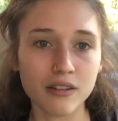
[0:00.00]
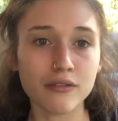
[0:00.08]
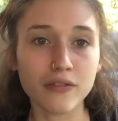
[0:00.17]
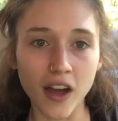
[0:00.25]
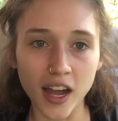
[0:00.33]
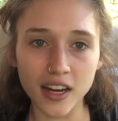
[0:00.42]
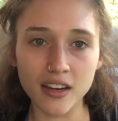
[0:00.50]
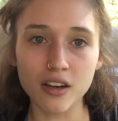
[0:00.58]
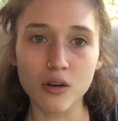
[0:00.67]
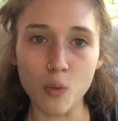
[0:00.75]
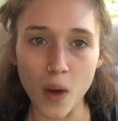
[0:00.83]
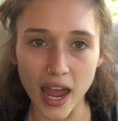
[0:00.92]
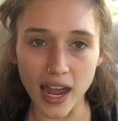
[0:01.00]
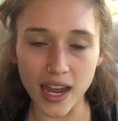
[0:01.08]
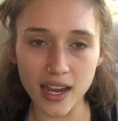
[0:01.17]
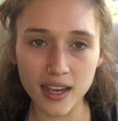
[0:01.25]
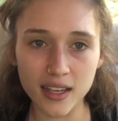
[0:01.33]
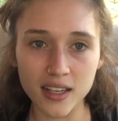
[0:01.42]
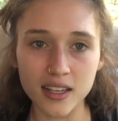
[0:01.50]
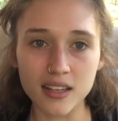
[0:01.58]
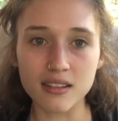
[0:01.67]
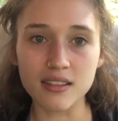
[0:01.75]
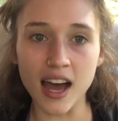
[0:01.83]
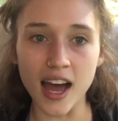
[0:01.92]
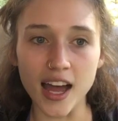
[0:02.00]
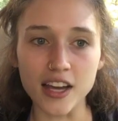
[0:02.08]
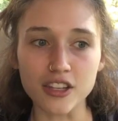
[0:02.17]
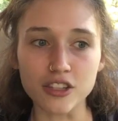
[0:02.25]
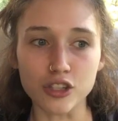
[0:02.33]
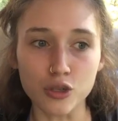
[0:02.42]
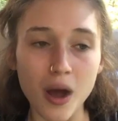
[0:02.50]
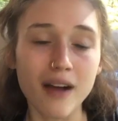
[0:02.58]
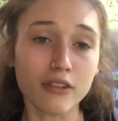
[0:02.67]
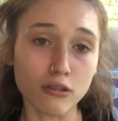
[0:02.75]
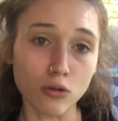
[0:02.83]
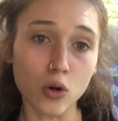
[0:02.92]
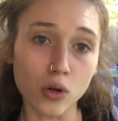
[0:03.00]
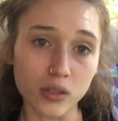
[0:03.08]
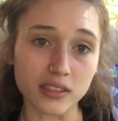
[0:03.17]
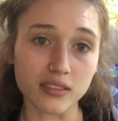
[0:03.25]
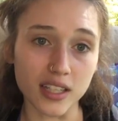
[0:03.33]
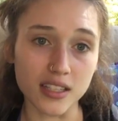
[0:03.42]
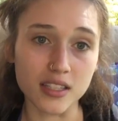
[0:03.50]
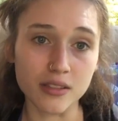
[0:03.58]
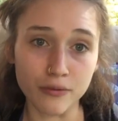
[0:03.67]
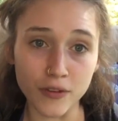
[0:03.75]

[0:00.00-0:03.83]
Find a way that you have a role in this.